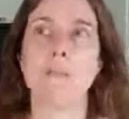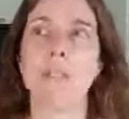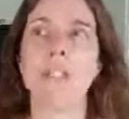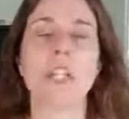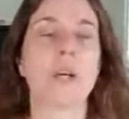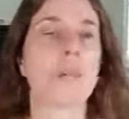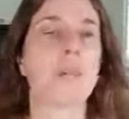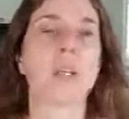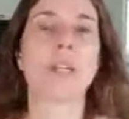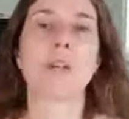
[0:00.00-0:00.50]

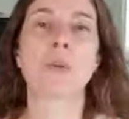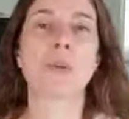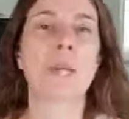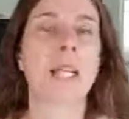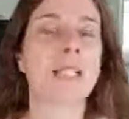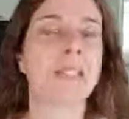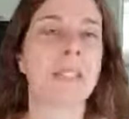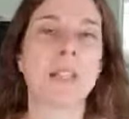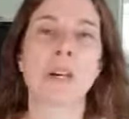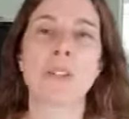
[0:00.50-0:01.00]
be
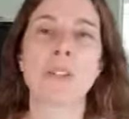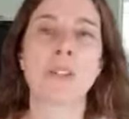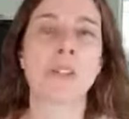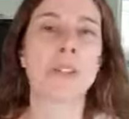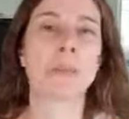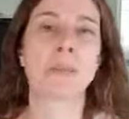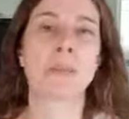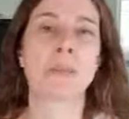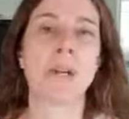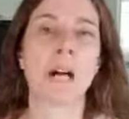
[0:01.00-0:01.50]
correcting all
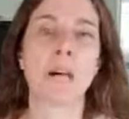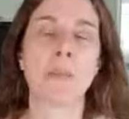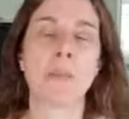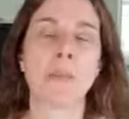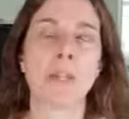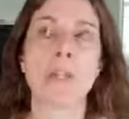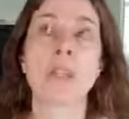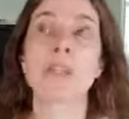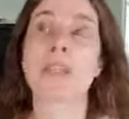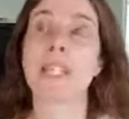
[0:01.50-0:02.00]

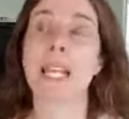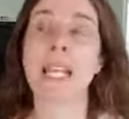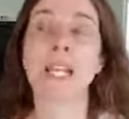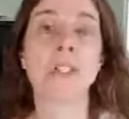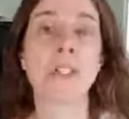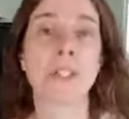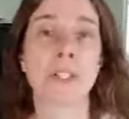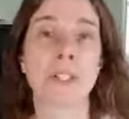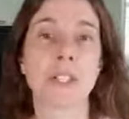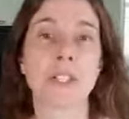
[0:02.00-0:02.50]
those
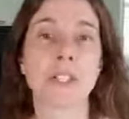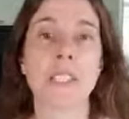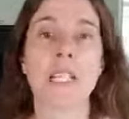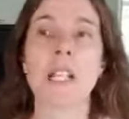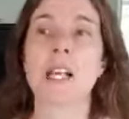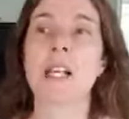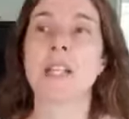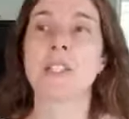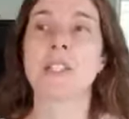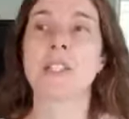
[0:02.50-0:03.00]
errors
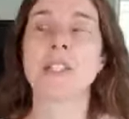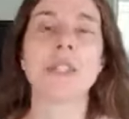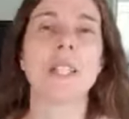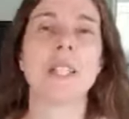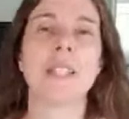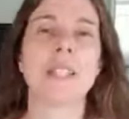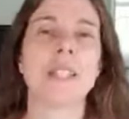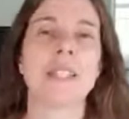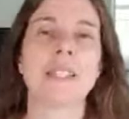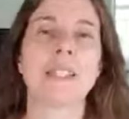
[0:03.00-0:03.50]
so
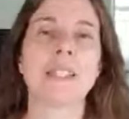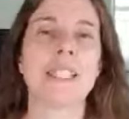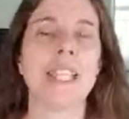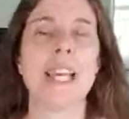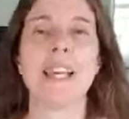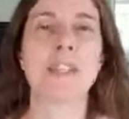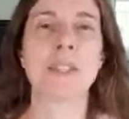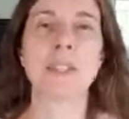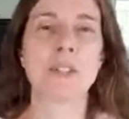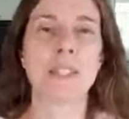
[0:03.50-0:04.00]
that the
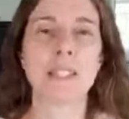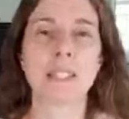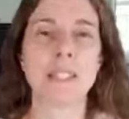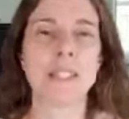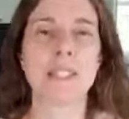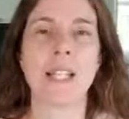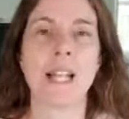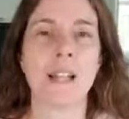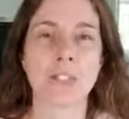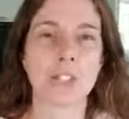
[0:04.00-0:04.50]
editor
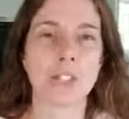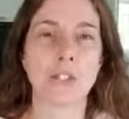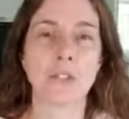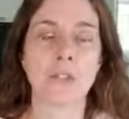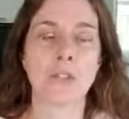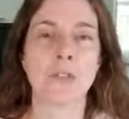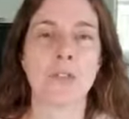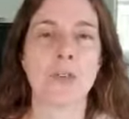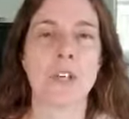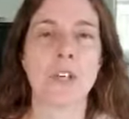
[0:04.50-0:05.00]
doesn't have to do it
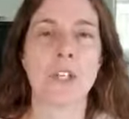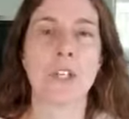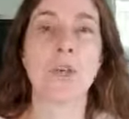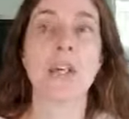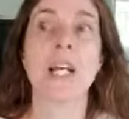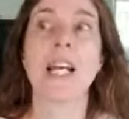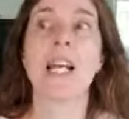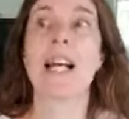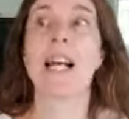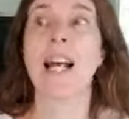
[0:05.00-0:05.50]
for you.
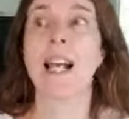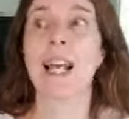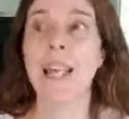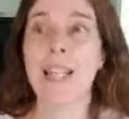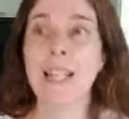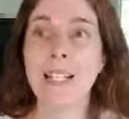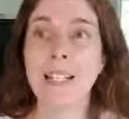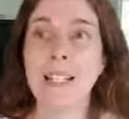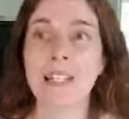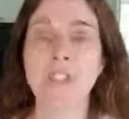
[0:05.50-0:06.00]

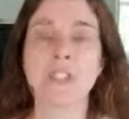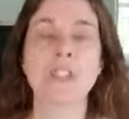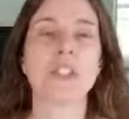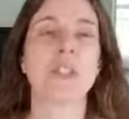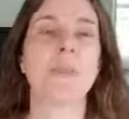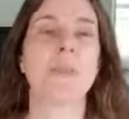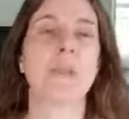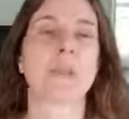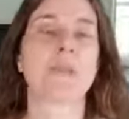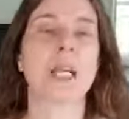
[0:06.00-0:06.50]
And you
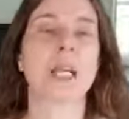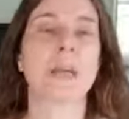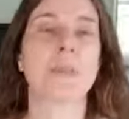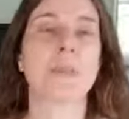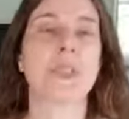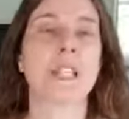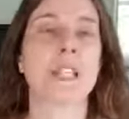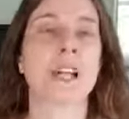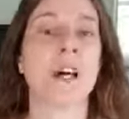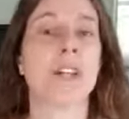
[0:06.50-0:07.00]
can put
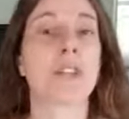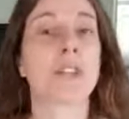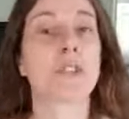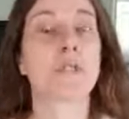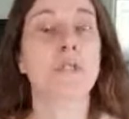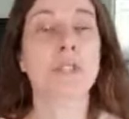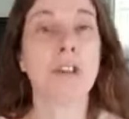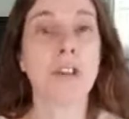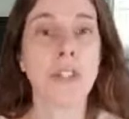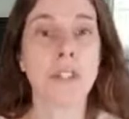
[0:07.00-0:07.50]
Grammarly on your
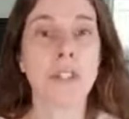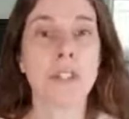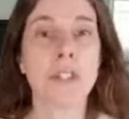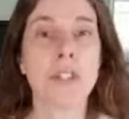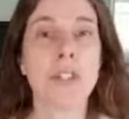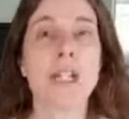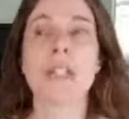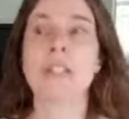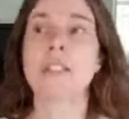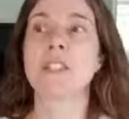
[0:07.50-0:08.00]

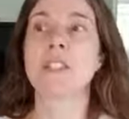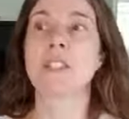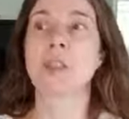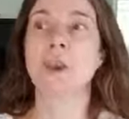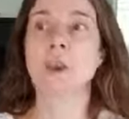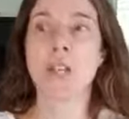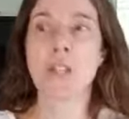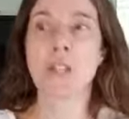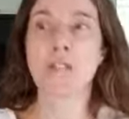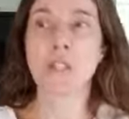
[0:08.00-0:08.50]
phone. So
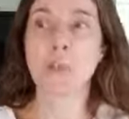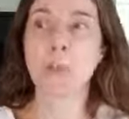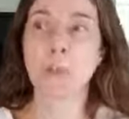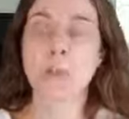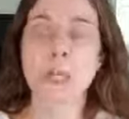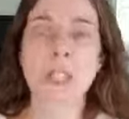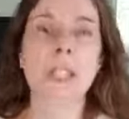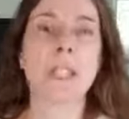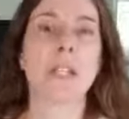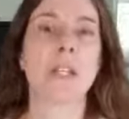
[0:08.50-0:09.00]
if you're
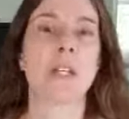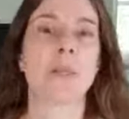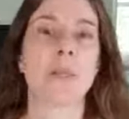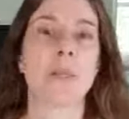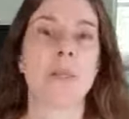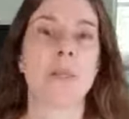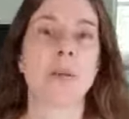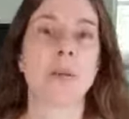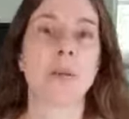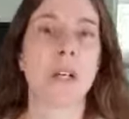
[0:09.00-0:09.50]
working on a
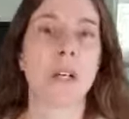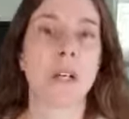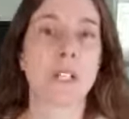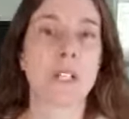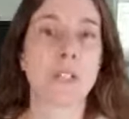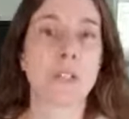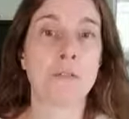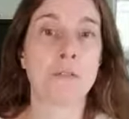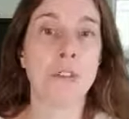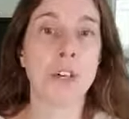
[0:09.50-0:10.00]
report on
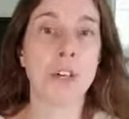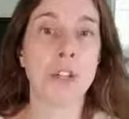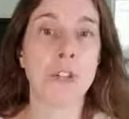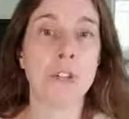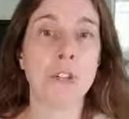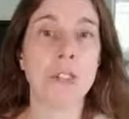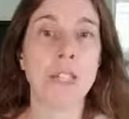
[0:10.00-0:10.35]
your phone,